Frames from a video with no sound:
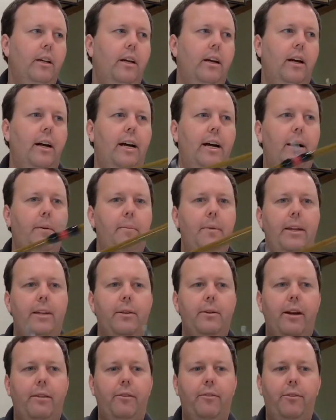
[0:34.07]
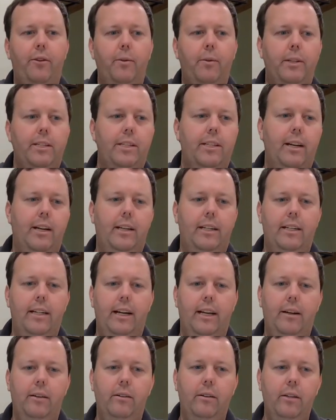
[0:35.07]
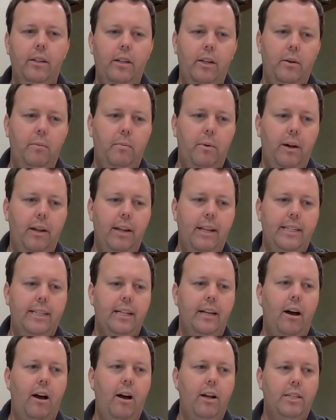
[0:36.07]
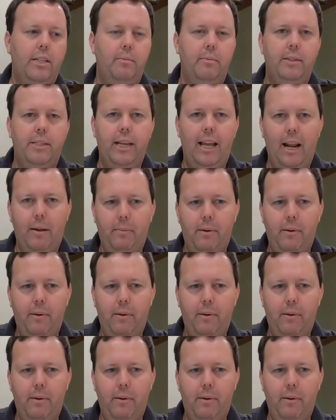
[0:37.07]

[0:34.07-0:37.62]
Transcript: They do have a few in stock now, but it's an awesome setup.